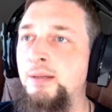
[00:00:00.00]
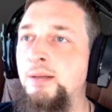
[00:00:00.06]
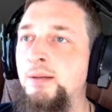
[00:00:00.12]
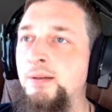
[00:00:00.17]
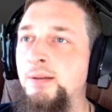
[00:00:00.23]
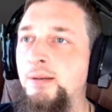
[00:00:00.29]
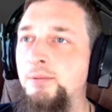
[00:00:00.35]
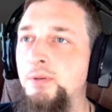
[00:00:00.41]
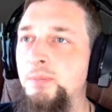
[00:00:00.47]

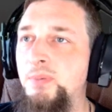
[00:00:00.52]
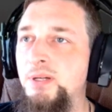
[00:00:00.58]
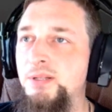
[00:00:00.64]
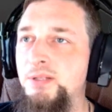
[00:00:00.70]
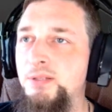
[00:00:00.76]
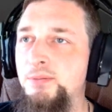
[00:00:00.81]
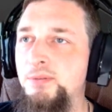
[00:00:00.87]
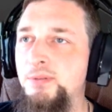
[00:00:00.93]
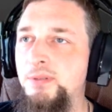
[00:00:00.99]
Recovering
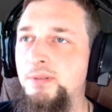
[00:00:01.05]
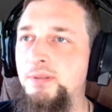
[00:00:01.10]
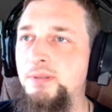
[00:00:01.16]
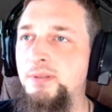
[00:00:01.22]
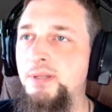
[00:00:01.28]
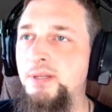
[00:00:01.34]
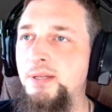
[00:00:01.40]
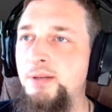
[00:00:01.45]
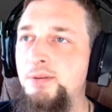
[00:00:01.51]
parts will
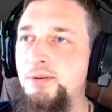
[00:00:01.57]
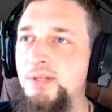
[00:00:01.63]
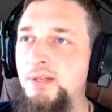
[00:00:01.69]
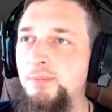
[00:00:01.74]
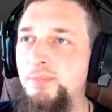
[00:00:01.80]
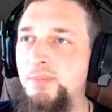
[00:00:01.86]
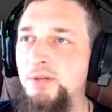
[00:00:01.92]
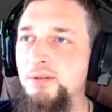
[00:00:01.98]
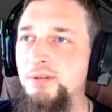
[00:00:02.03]
use
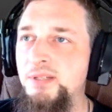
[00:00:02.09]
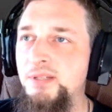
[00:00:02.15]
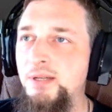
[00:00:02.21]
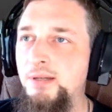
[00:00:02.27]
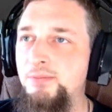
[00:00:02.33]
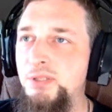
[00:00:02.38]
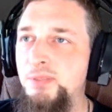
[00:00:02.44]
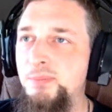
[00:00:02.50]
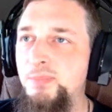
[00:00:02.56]
up your
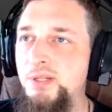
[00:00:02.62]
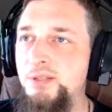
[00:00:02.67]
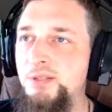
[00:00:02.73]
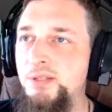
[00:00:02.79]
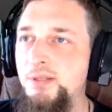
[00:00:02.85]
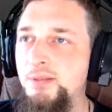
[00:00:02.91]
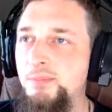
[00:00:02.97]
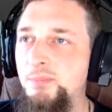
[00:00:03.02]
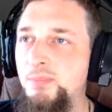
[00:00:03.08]
salvage budget